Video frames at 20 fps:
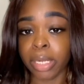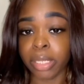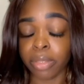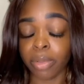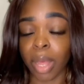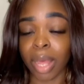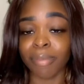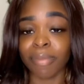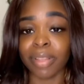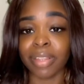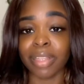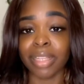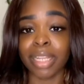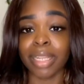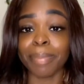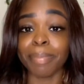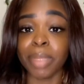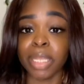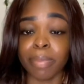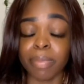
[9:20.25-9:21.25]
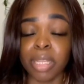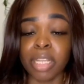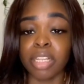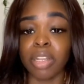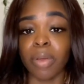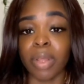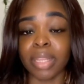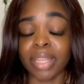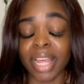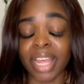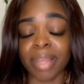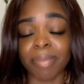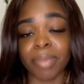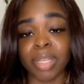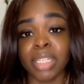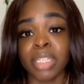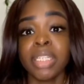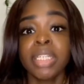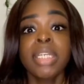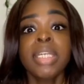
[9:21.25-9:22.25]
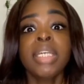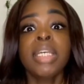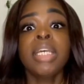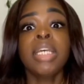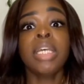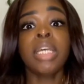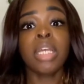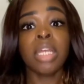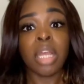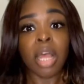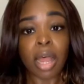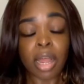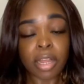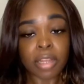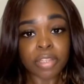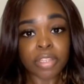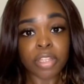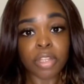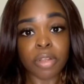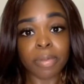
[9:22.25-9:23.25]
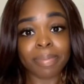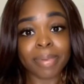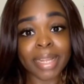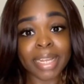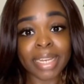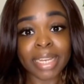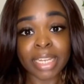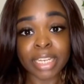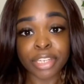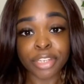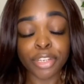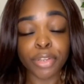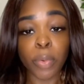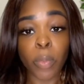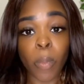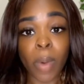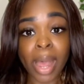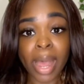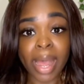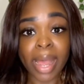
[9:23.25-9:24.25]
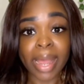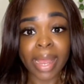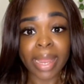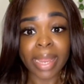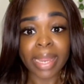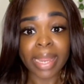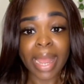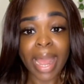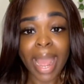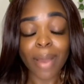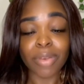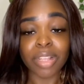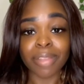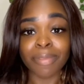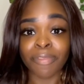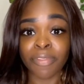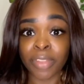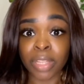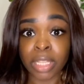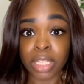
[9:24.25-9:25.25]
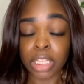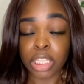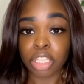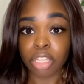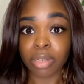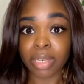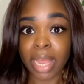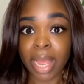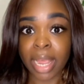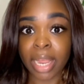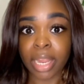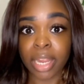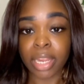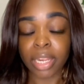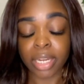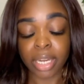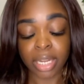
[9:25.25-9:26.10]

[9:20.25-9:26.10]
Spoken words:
So obviously me being low on thiamine also played into why I was feeling so tired.